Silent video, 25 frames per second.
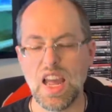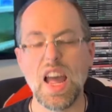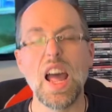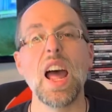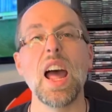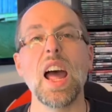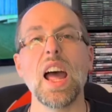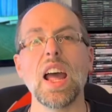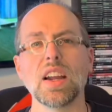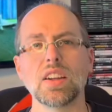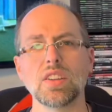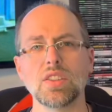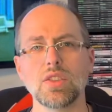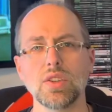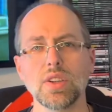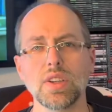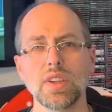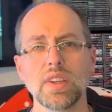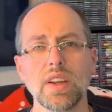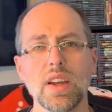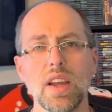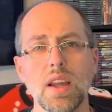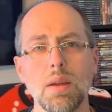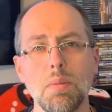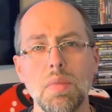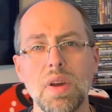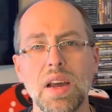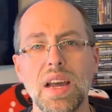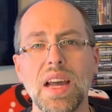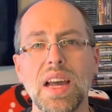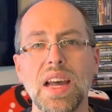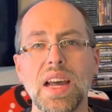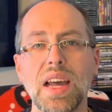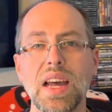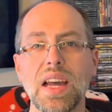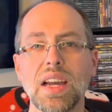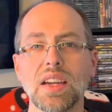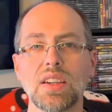Excellent game.
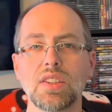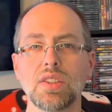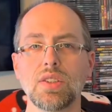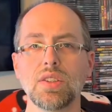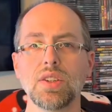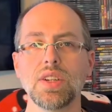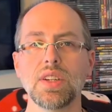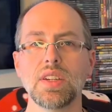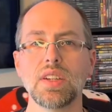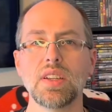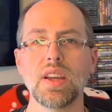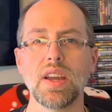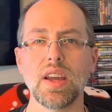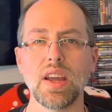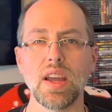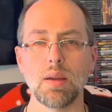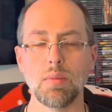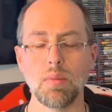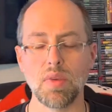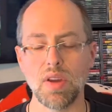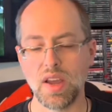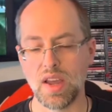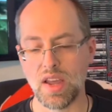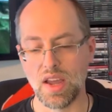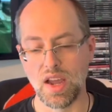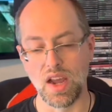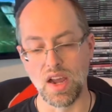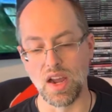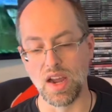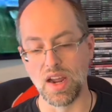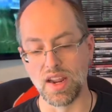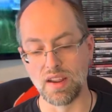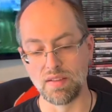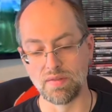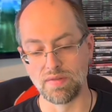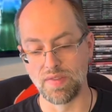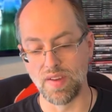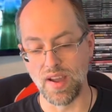Excellent game.
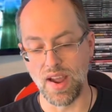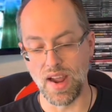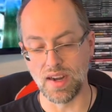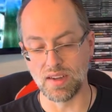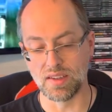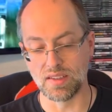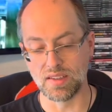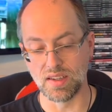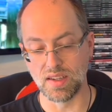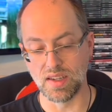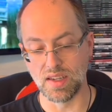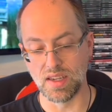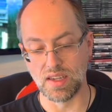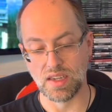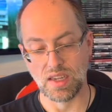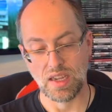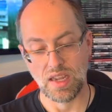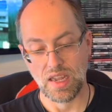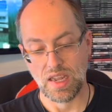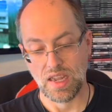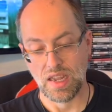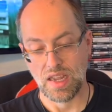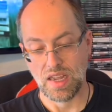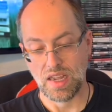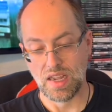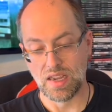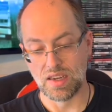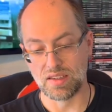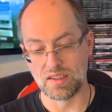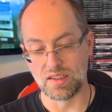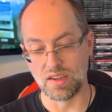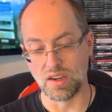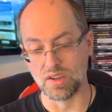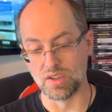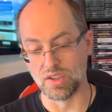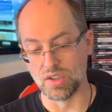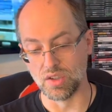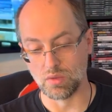In fact, it
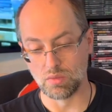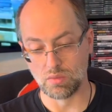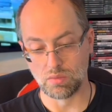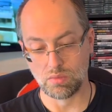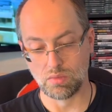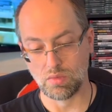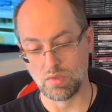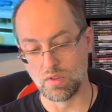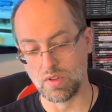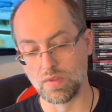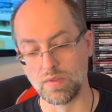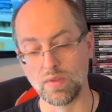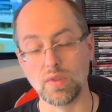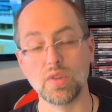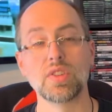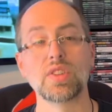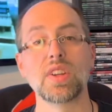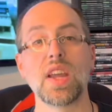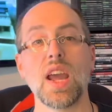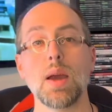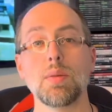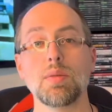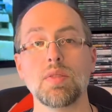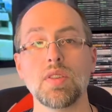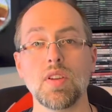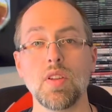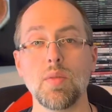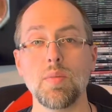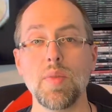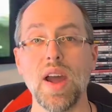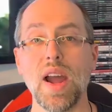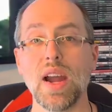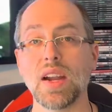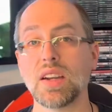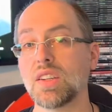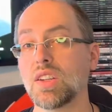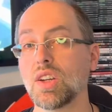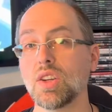tells you, the first caption on the
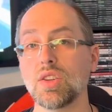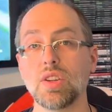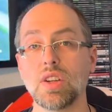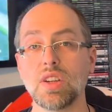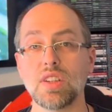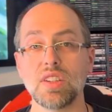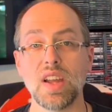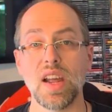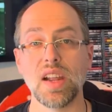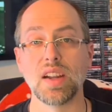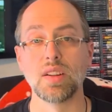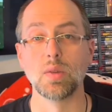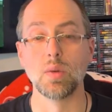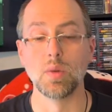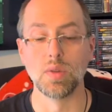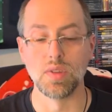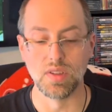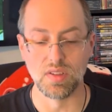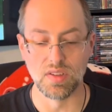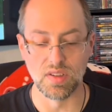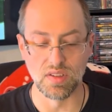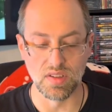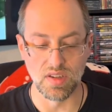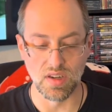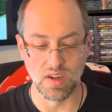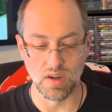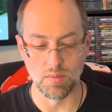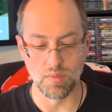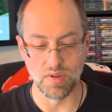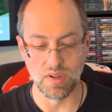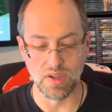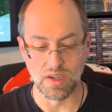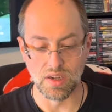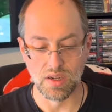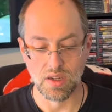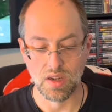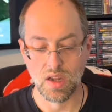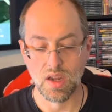back tells you exactly what this is going to
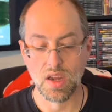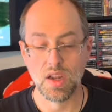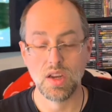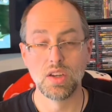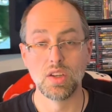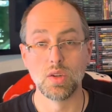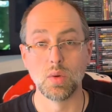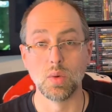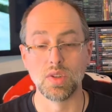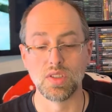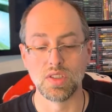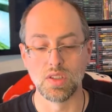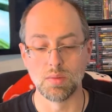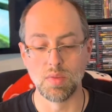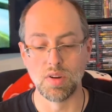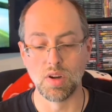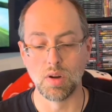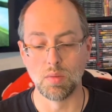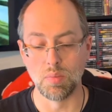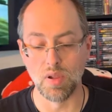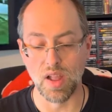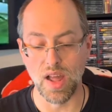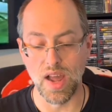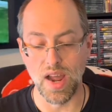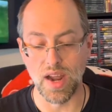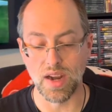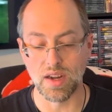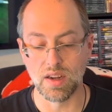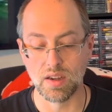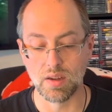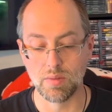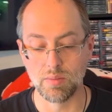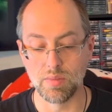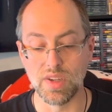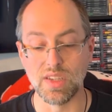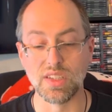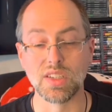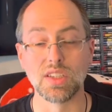be. Twisted Metal Black
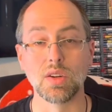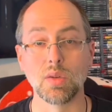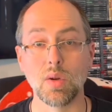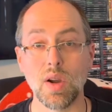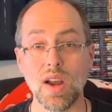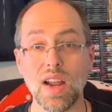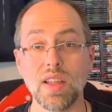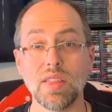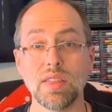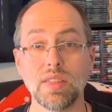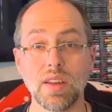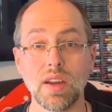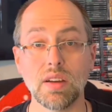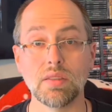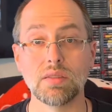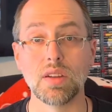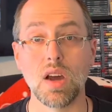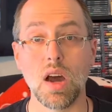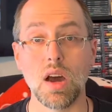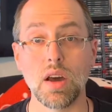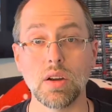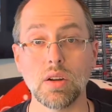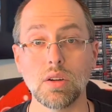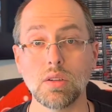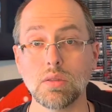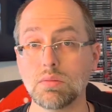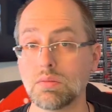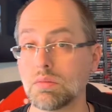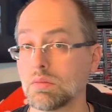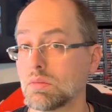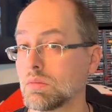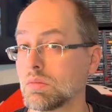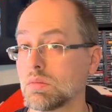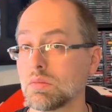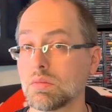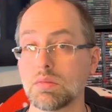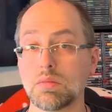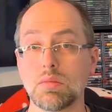meets Grand Theft Auto.
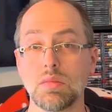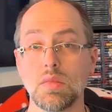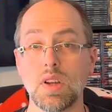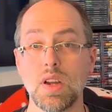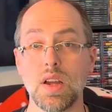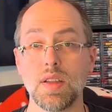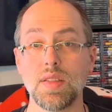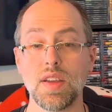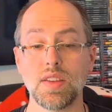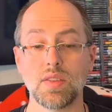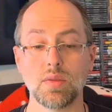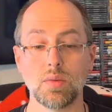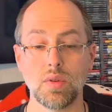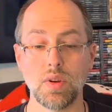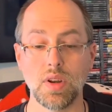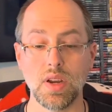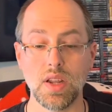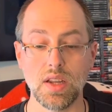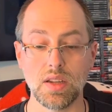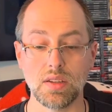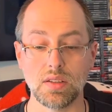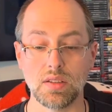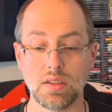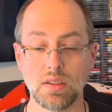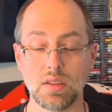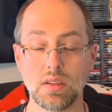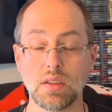And that's what it is.